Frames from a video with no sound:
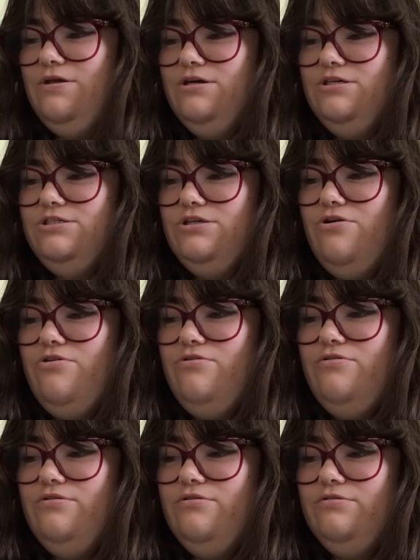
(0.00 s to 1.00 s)

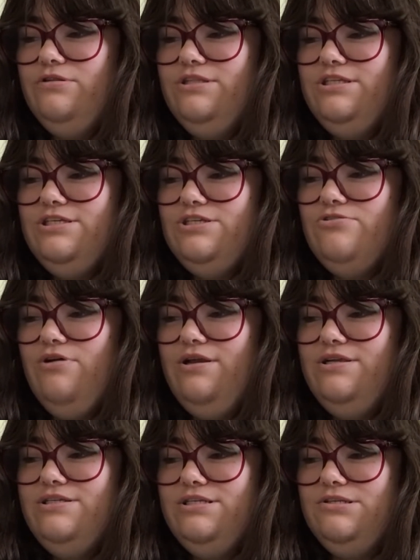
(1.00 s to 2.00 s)
So this
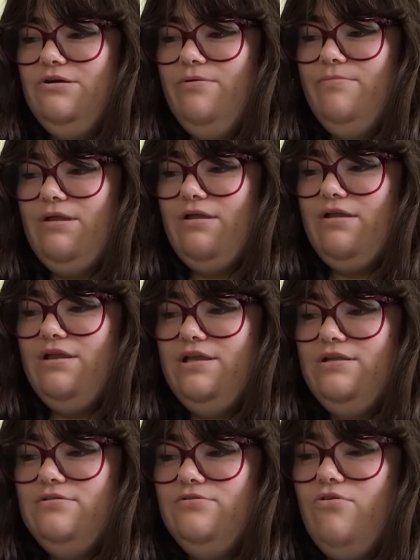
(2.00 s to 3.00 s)
sinus has got me
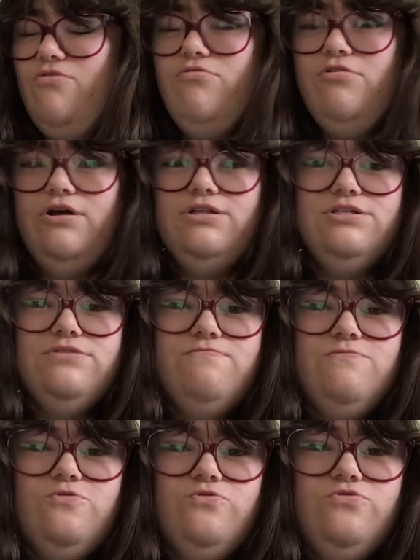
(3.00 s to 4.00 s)
in all kinds of
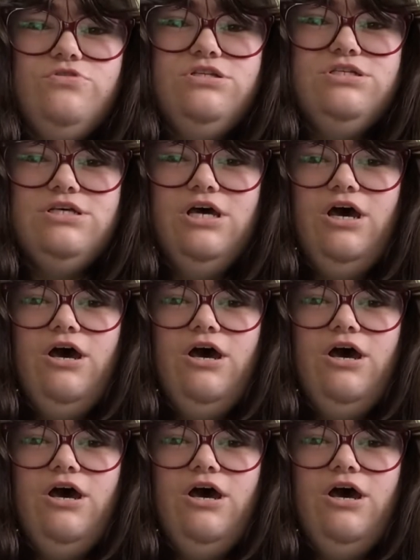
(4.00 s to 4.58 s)
moods.